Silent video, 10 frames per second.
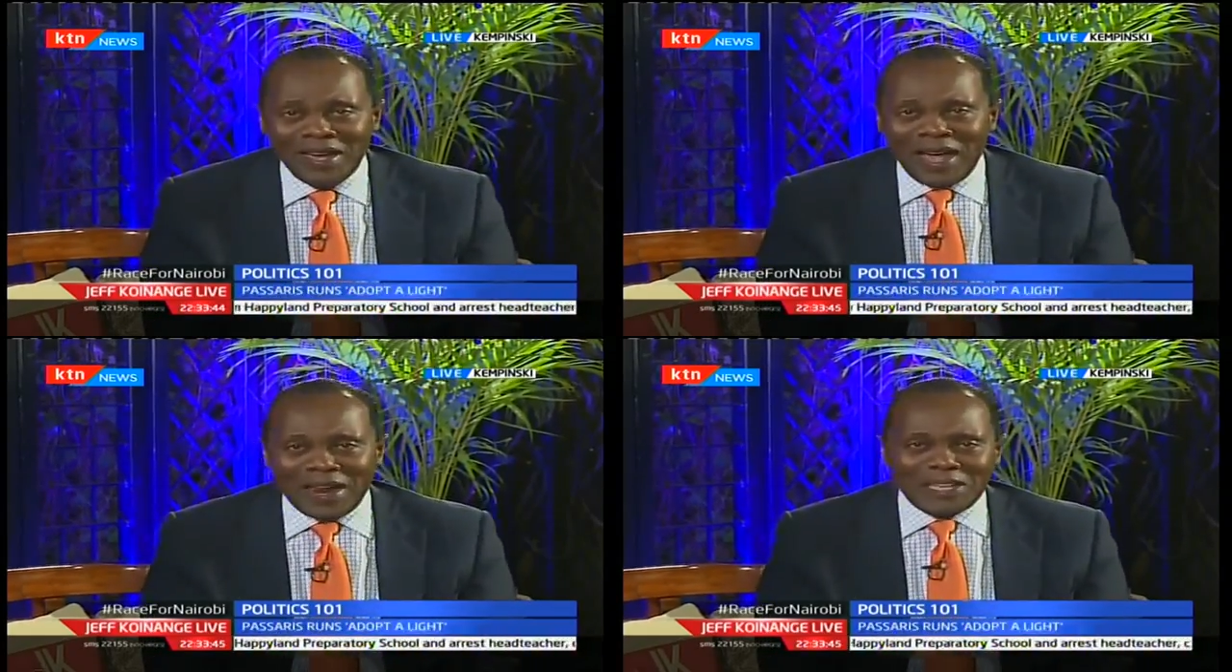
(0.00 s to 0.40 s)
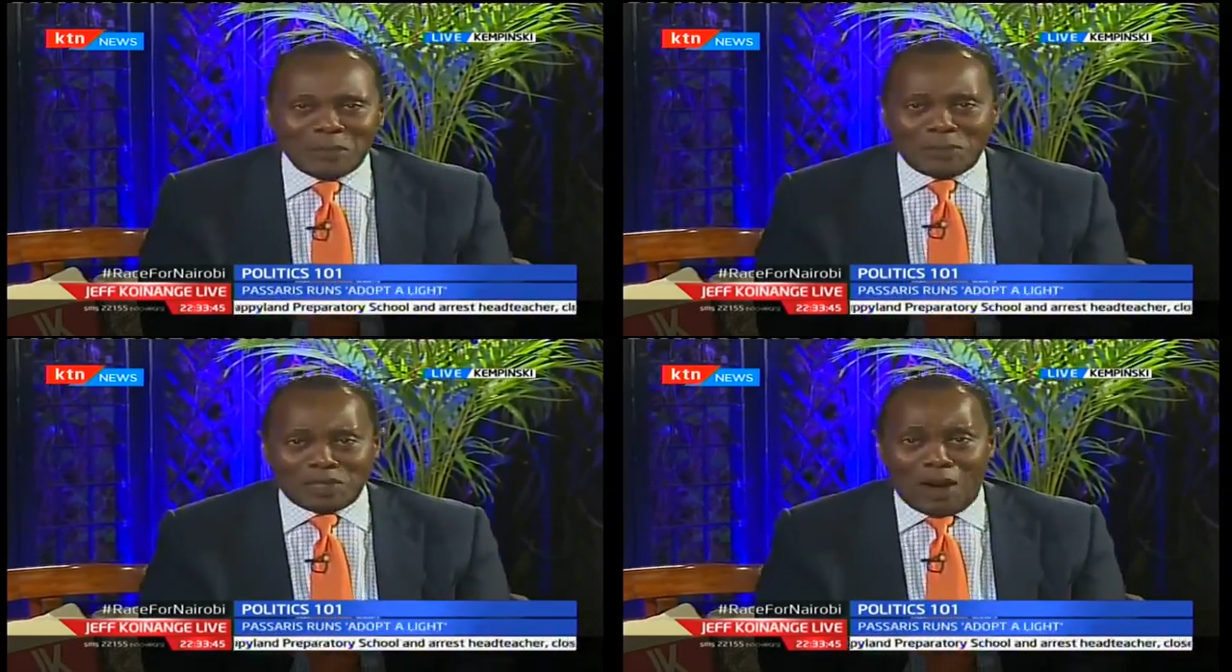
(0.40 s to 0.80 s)
at Esther
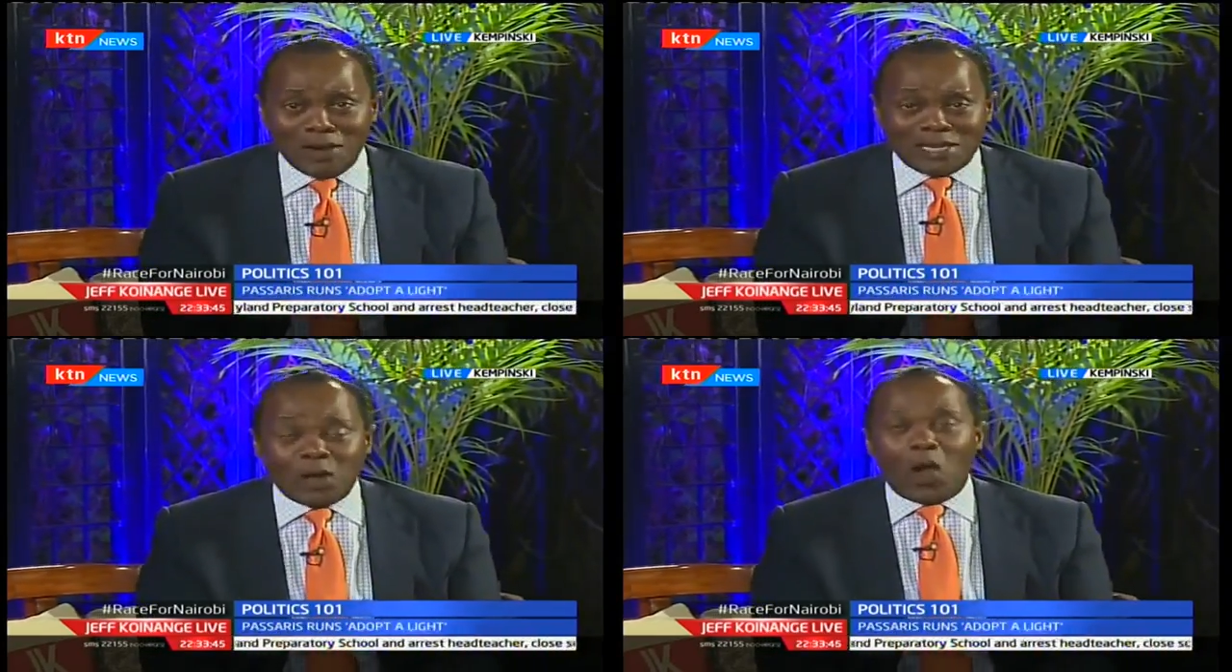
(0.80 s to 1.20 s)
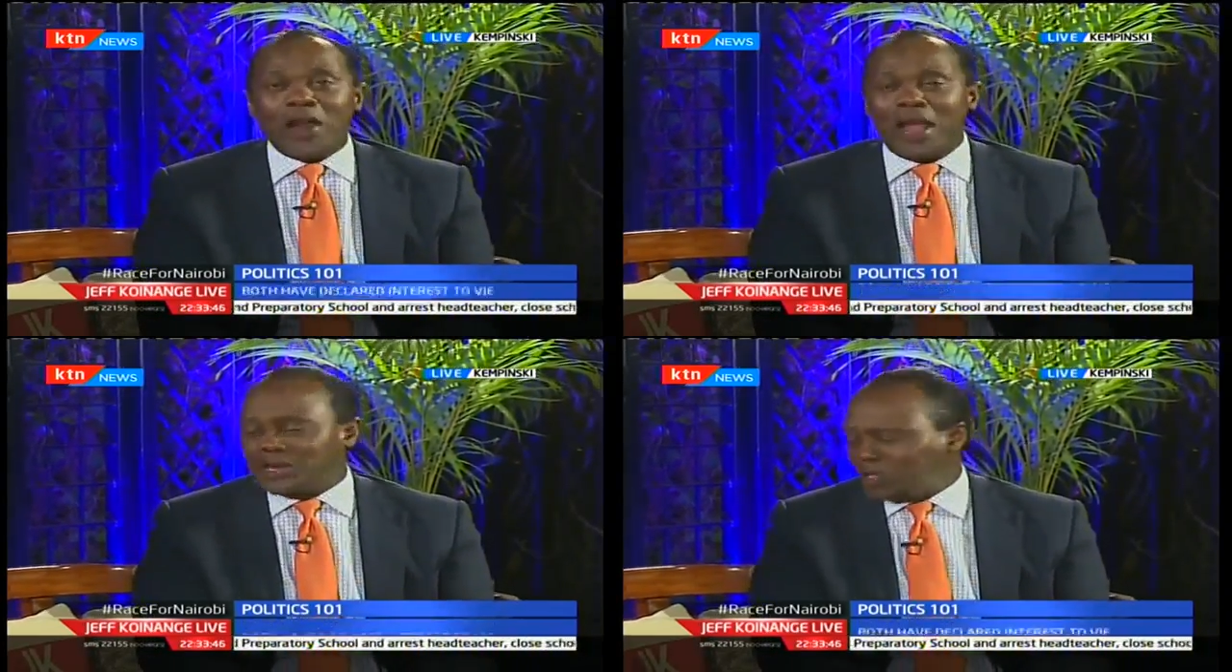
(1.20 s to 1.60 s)
Passaris, at
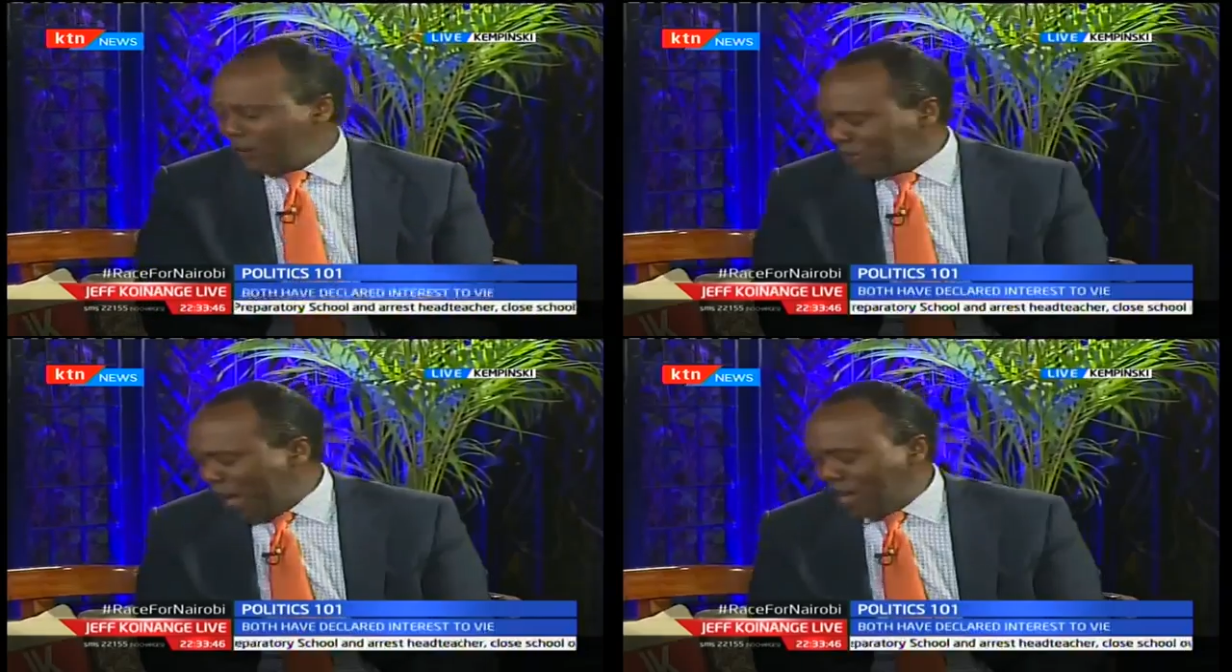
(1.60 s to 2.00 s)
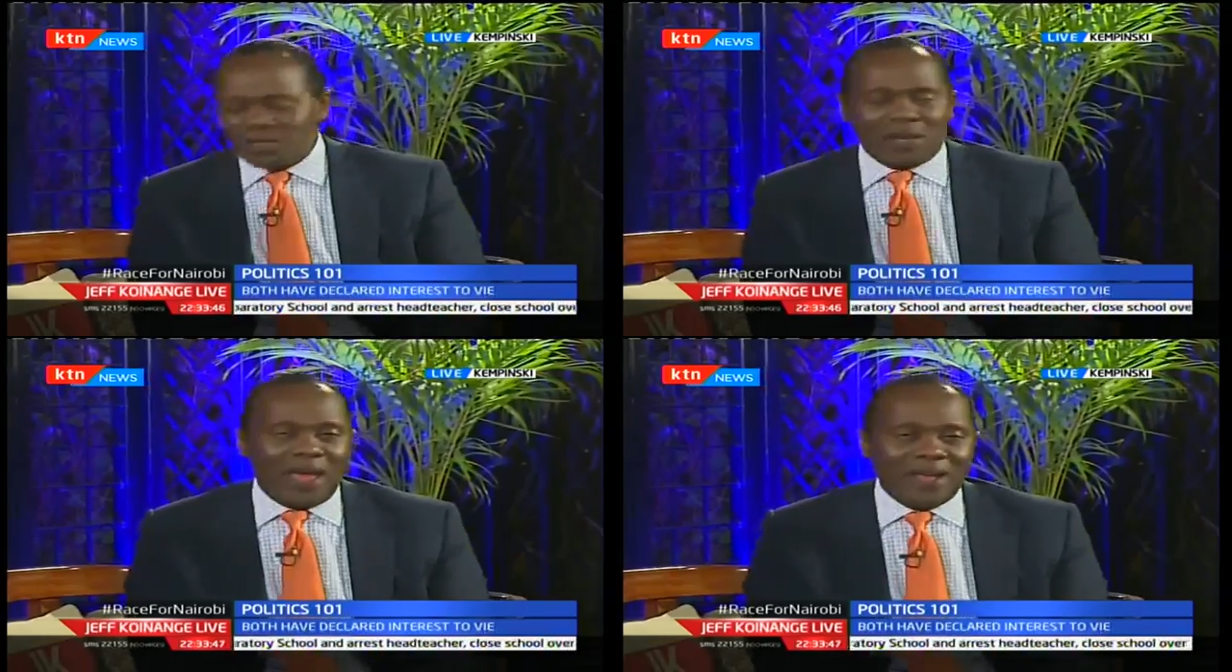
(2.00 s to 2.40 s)
Koinange Jeff, the
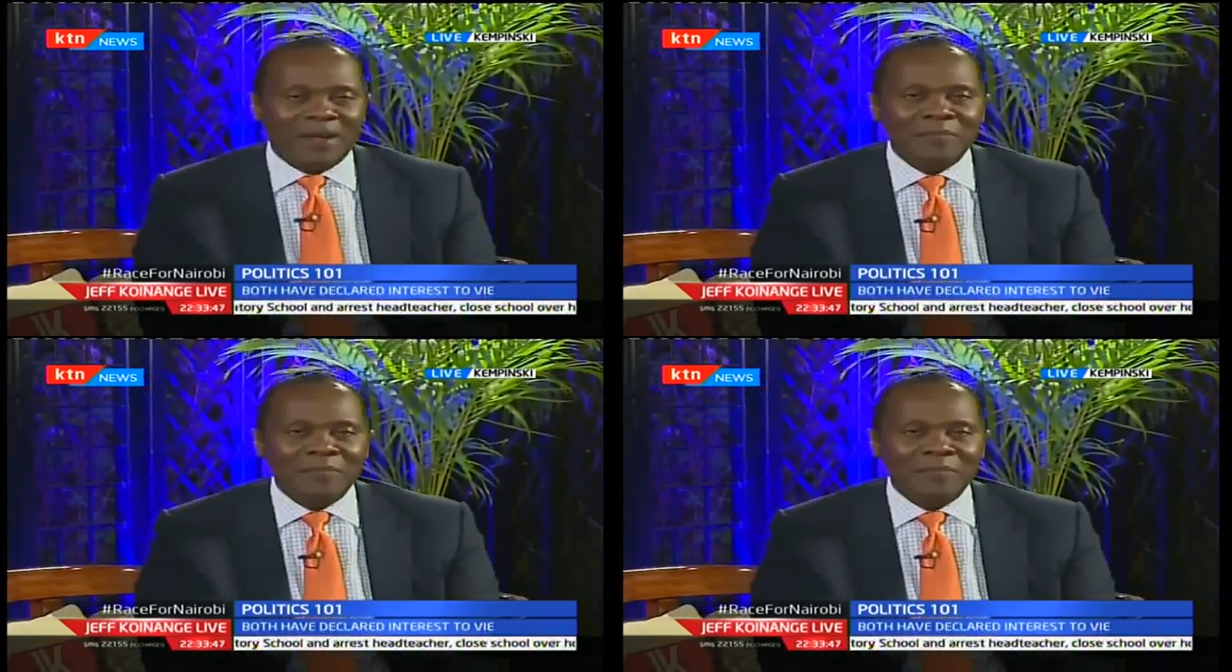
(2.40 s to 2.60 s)
hashtag